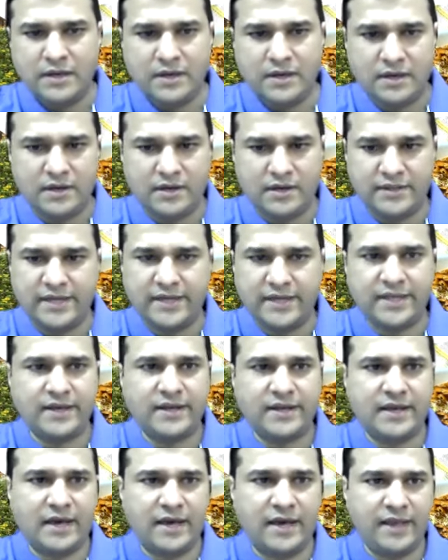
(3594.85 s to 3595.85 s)
that
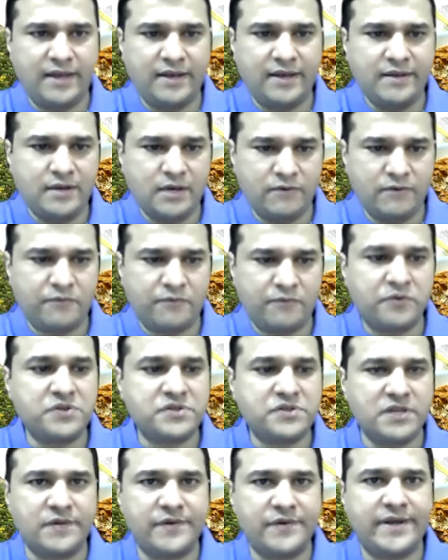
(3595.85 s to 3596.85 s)
can guide our
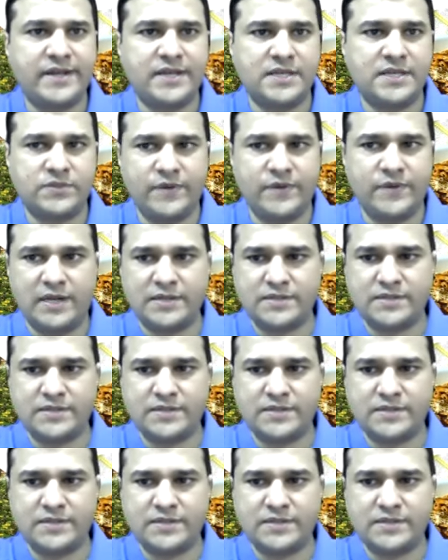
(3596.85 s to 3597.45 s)
future event as well.